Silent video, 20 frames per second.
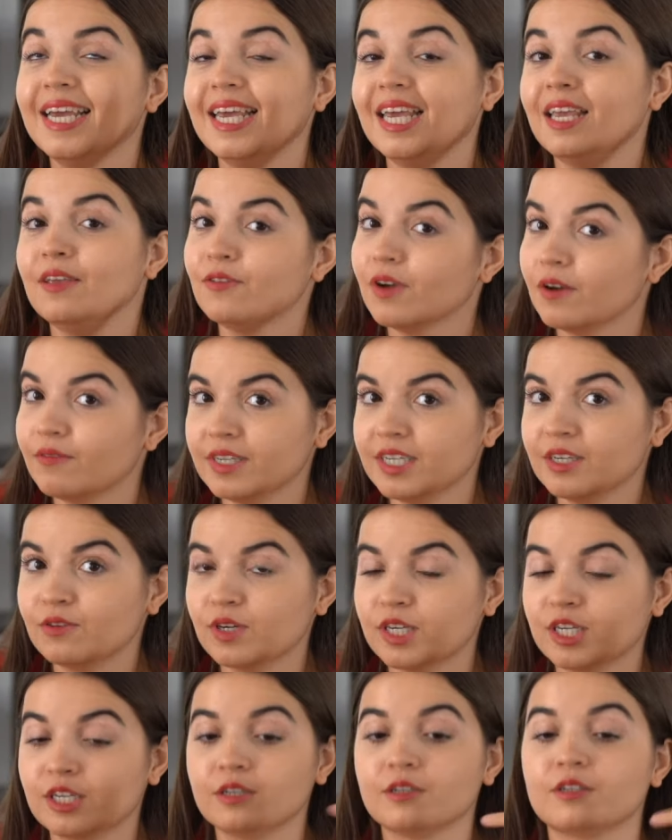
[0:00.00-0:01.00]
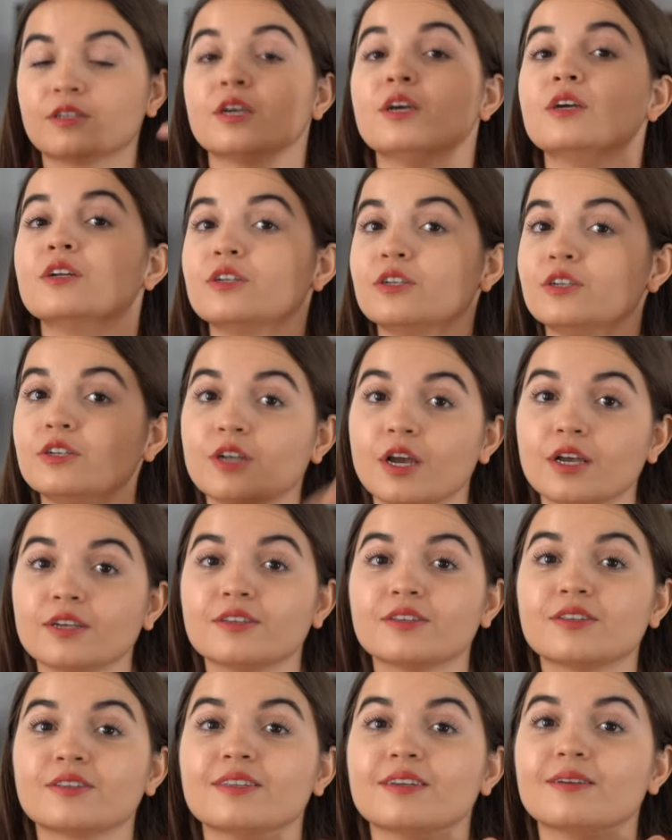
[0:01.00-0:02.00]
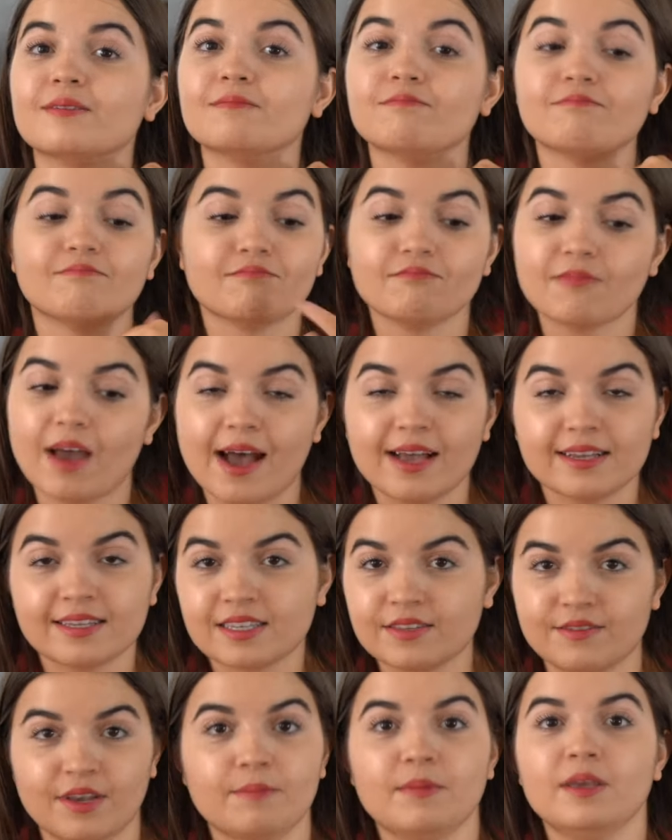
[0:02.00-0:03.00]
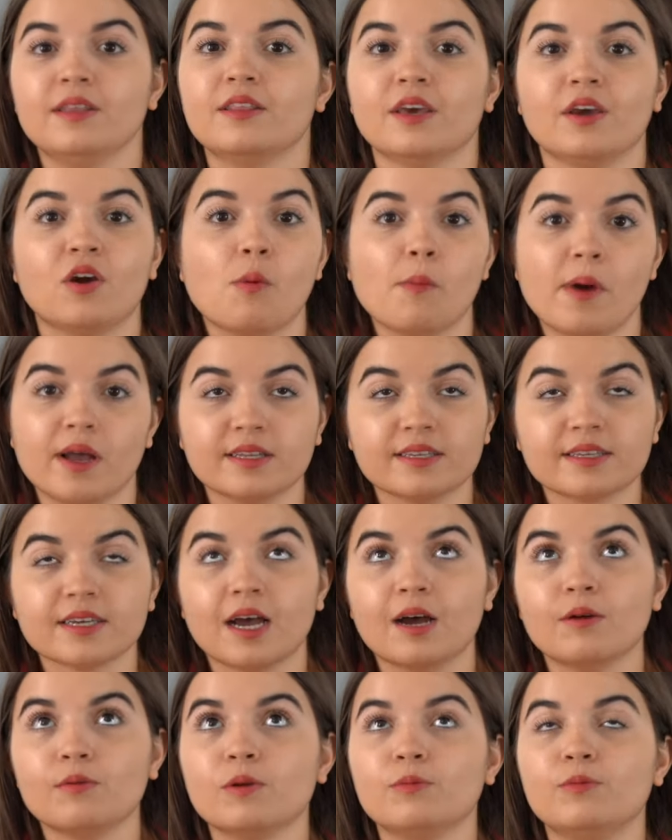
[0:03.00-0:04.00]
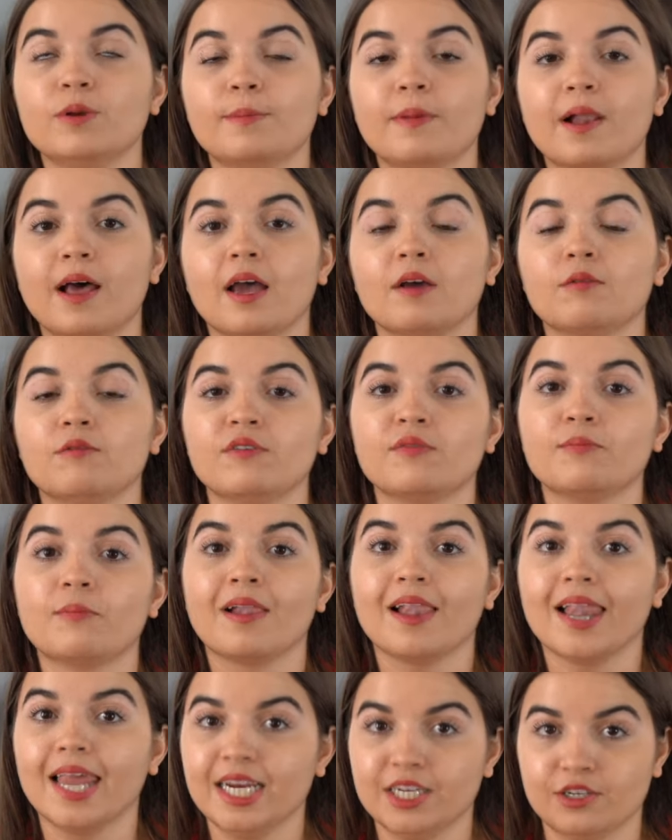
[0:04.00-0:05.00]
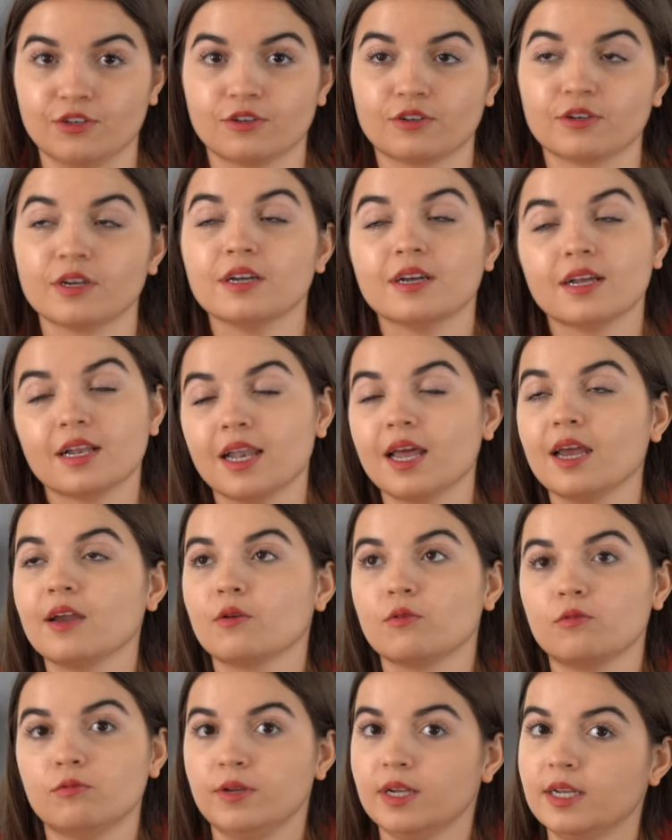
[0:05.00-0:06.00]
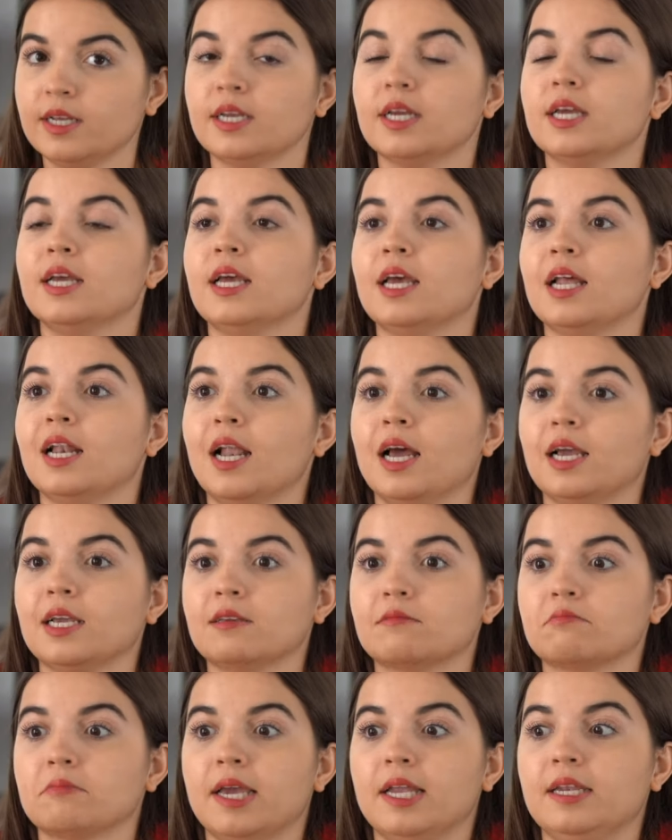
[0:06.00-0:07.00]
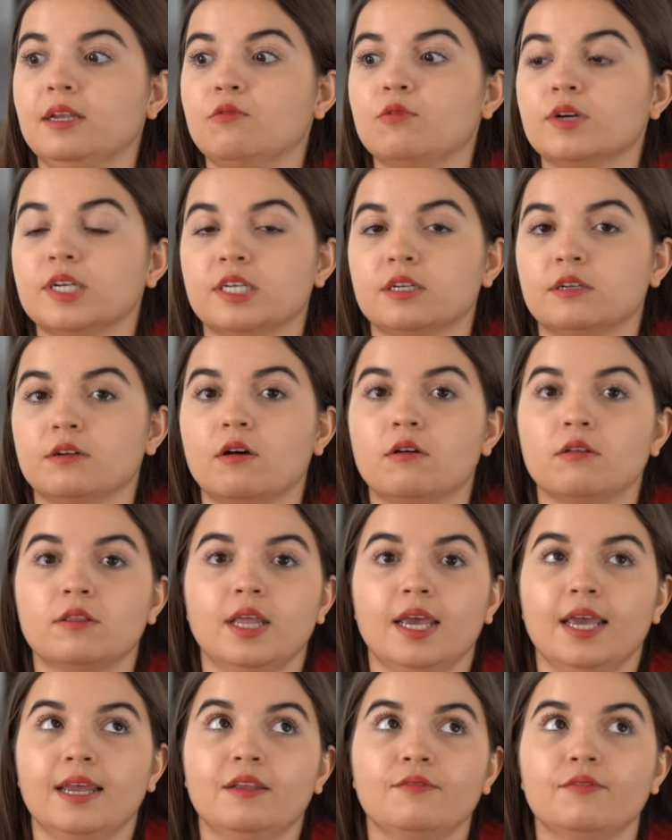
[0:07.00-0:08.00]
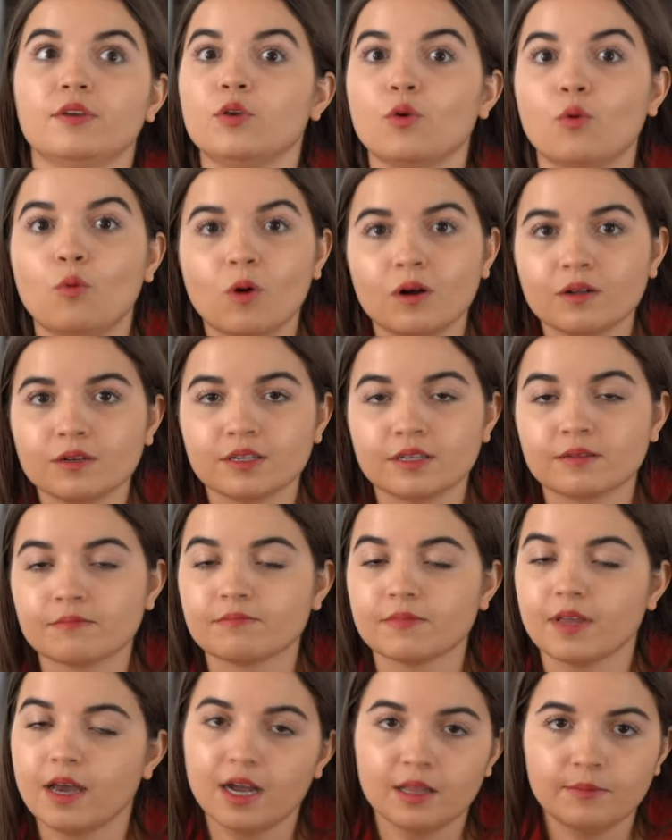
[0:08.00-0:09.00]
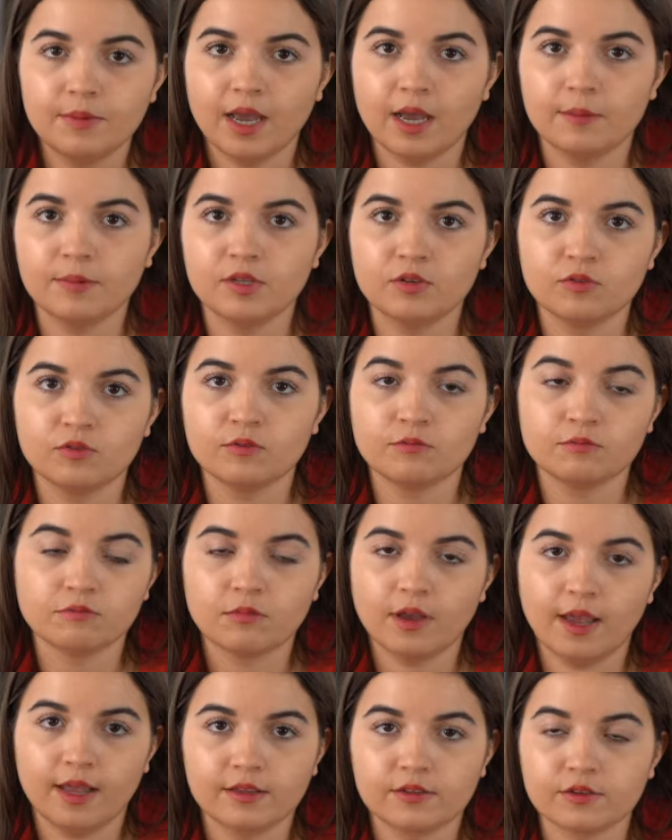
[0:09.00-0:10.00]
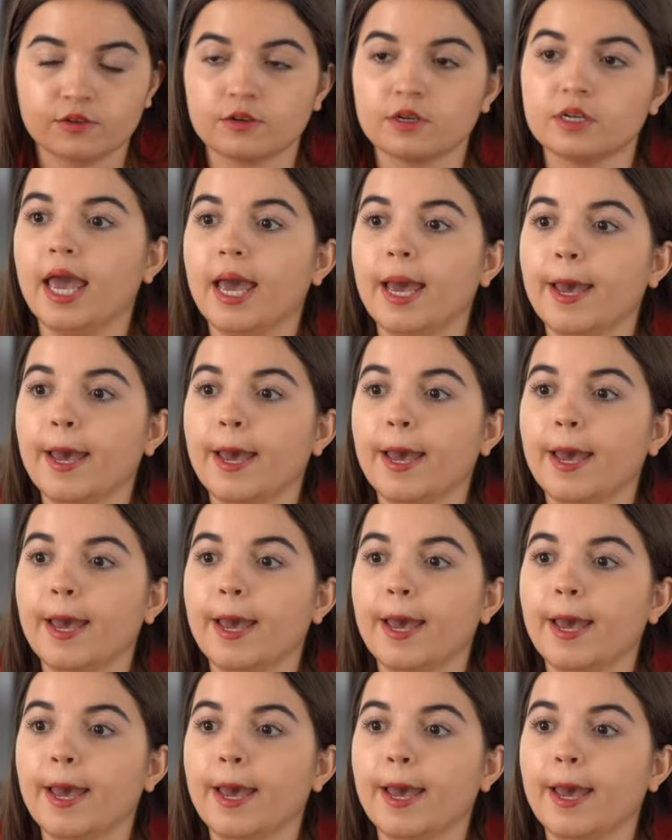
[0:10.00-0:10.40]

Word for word: If you have any questions, just ask them in the comments. I will reply with pleasure. Like, really, like any question on anything you want, I'd be happy to answer.